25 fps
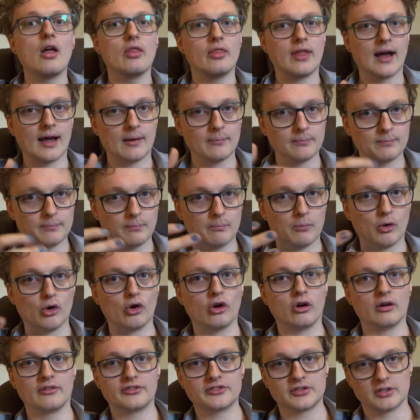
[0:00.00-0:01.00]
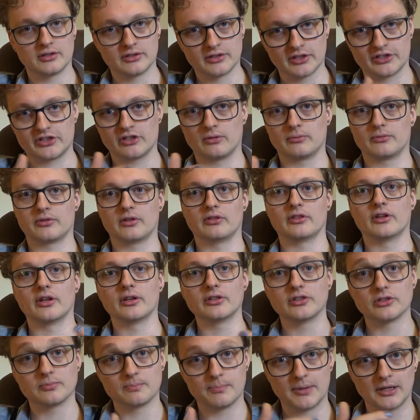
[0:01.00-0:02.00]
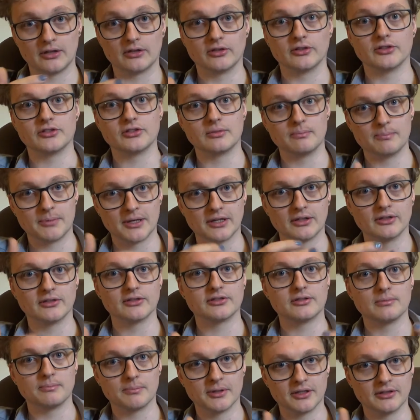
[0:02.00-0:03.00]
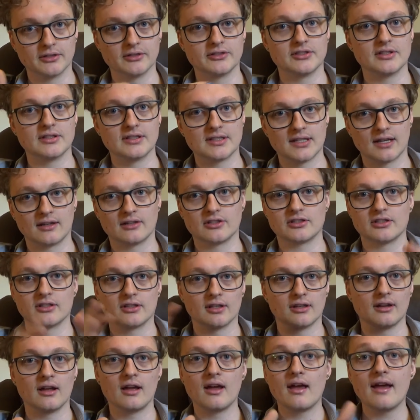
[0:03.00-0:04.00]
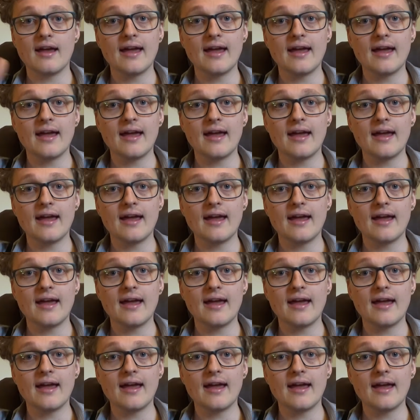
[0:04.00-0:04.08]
that morphs into something that just builds and builds and builds in tension, and